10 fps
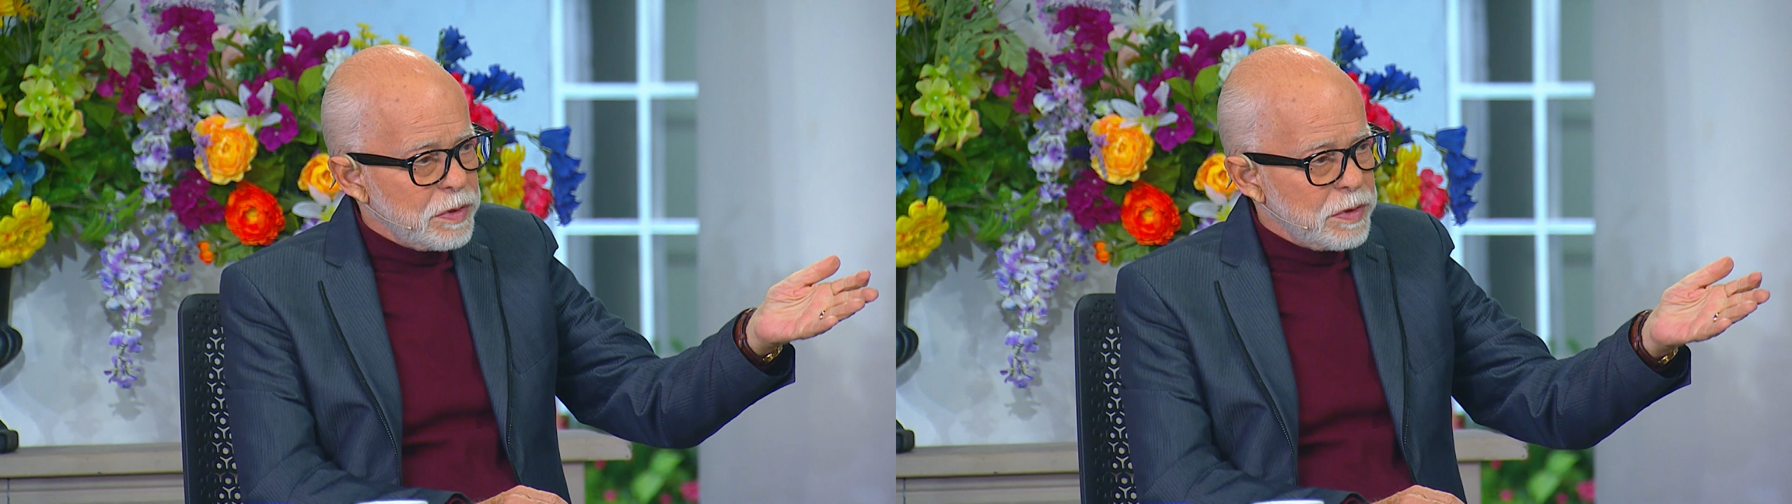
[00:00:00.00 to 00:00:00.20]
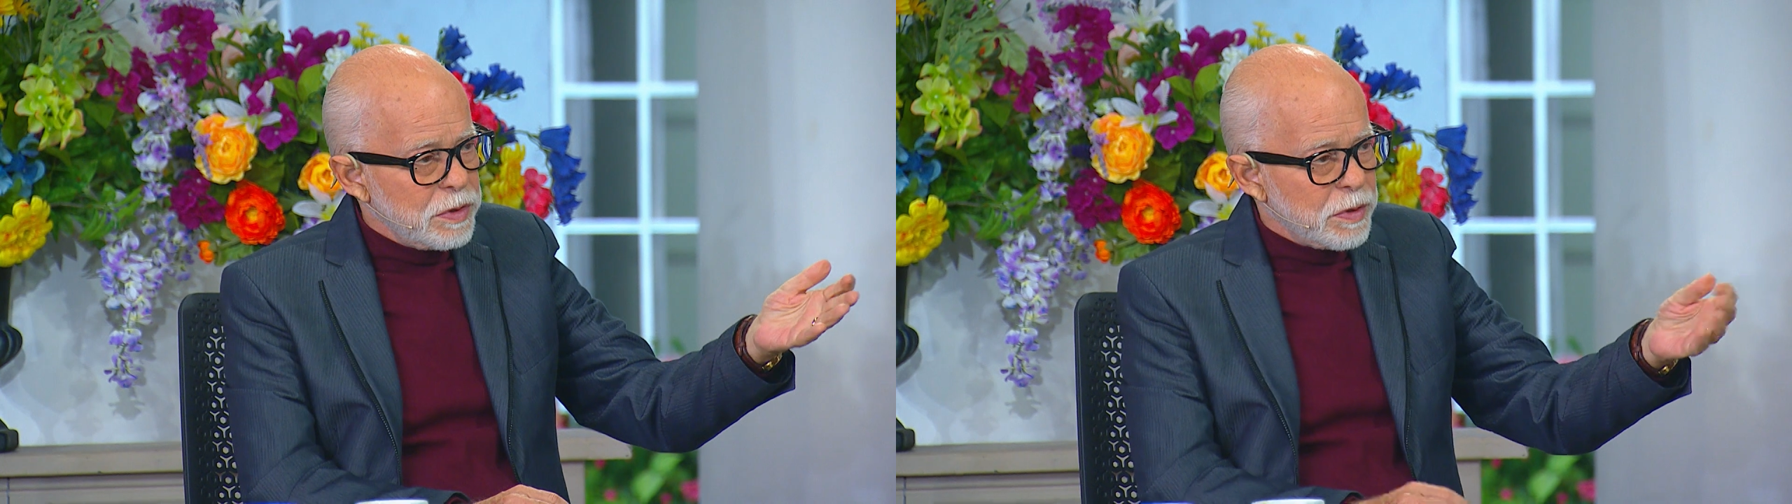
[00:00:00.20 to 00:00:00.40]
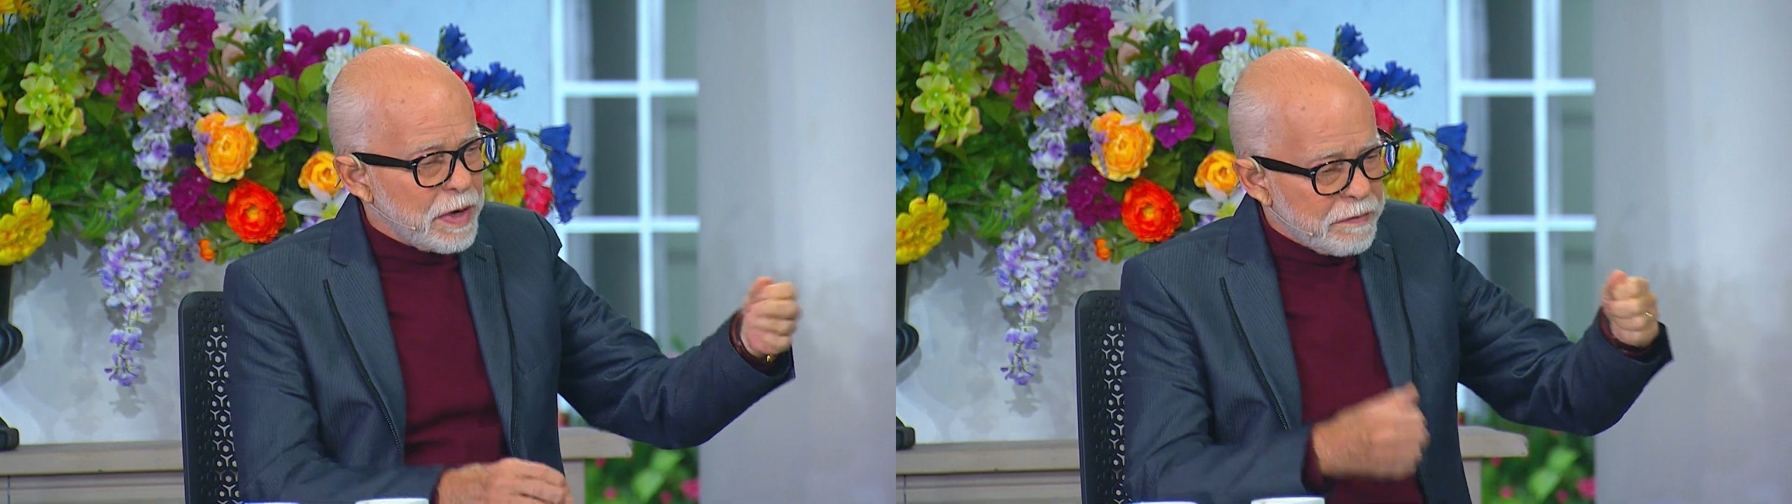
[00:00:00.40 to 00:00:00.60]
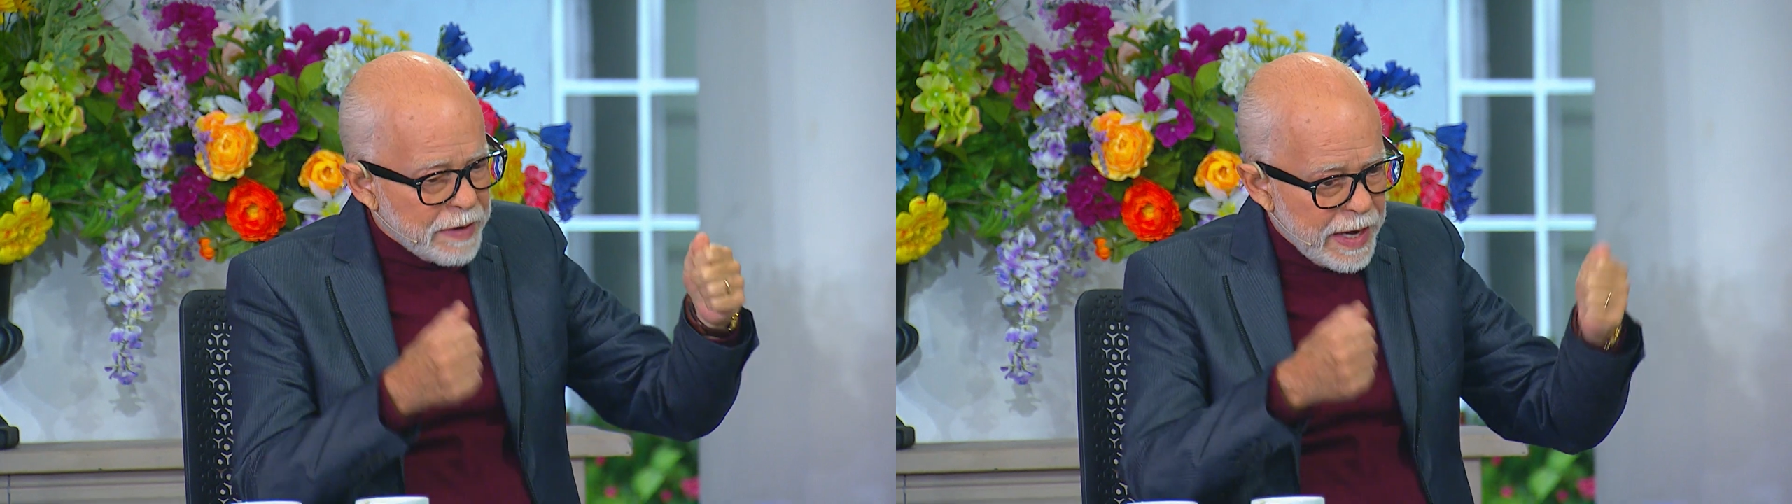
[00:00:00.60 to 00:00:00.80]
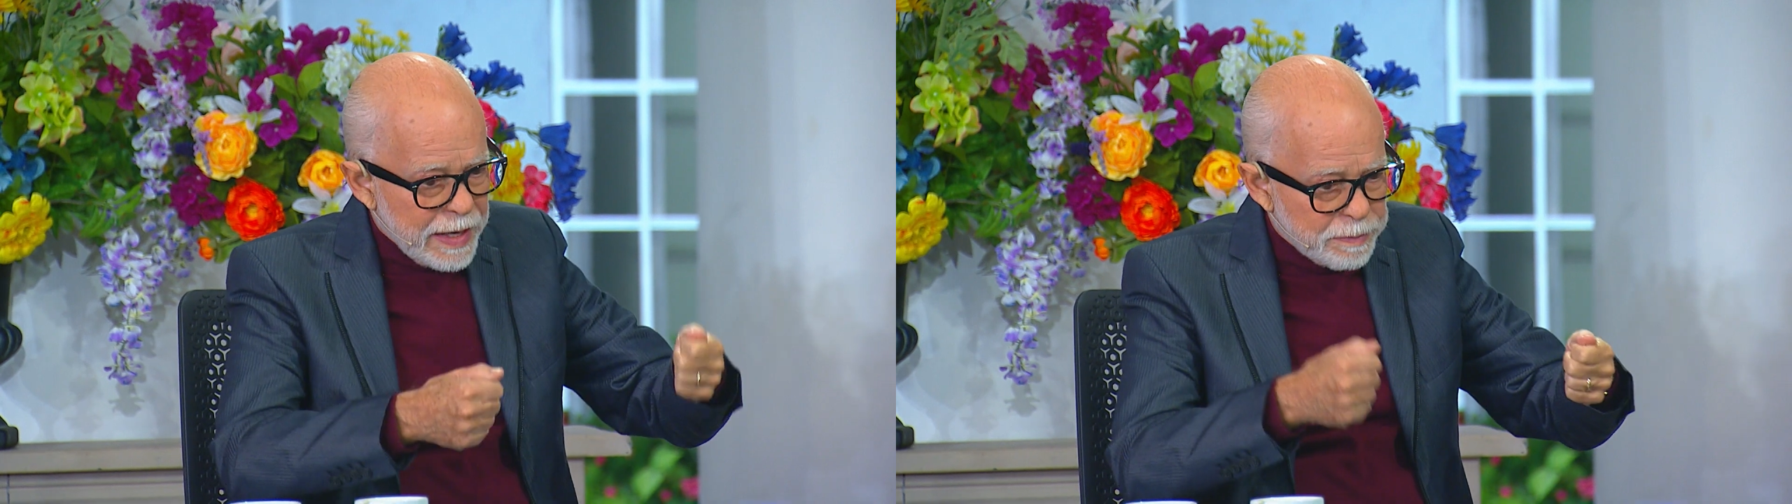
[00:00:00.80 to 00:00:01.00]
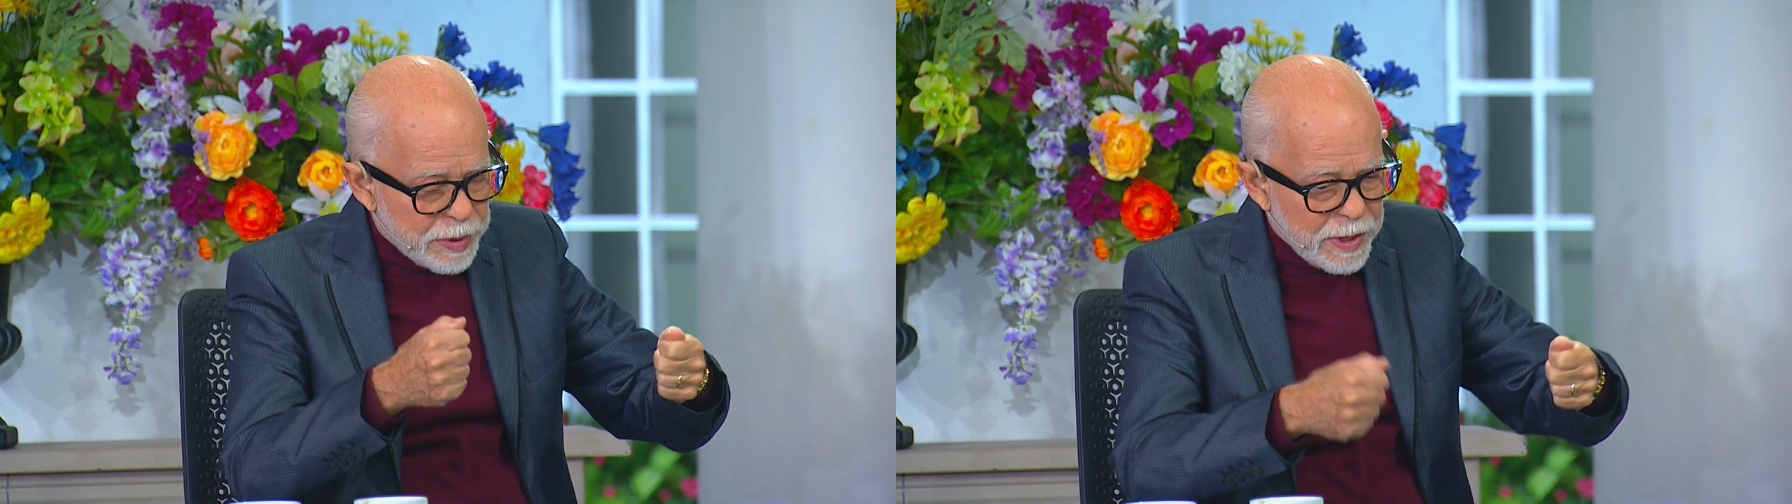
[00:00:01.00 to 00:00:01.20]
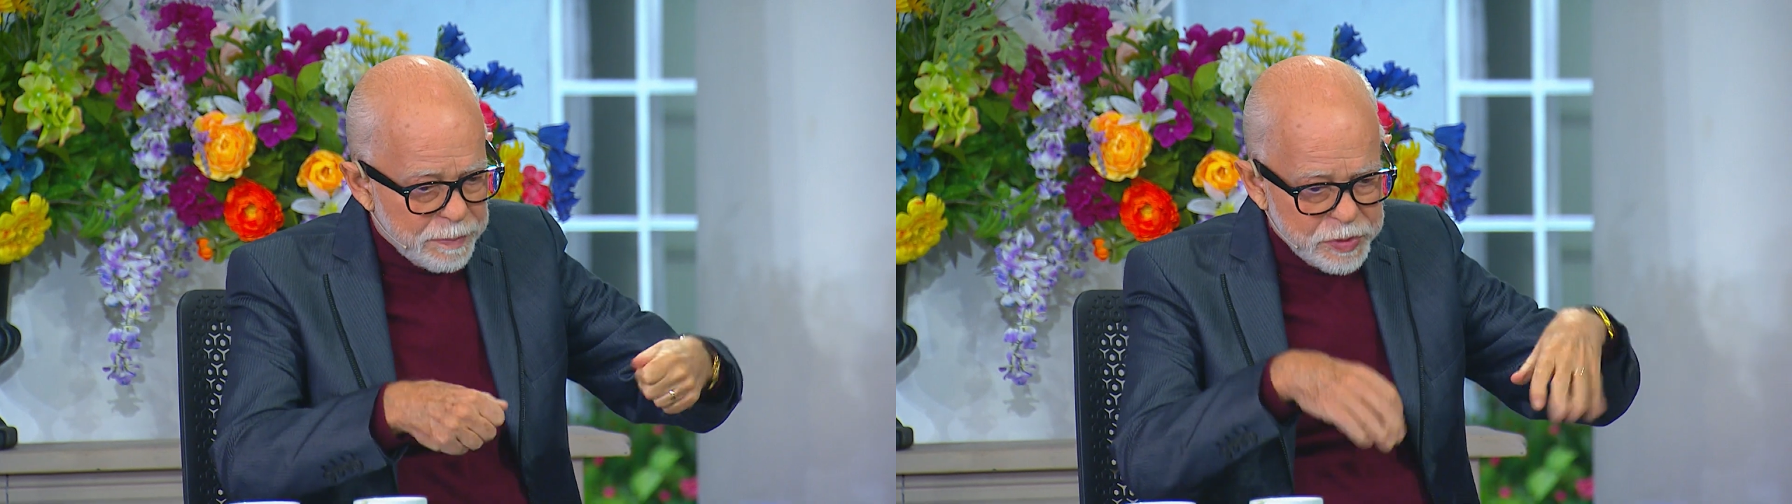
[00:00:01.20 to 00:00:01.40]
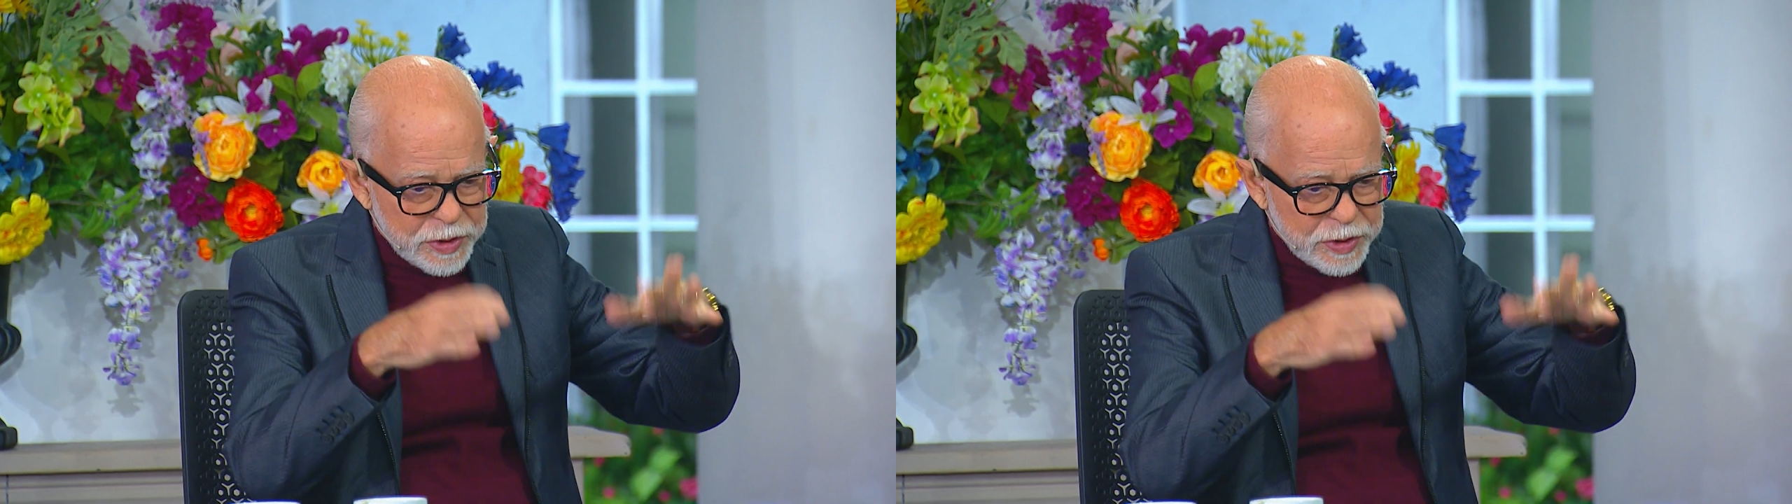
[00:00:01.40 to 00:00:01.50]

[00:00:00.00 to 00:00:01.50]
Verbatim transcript: you don't have a hand pump.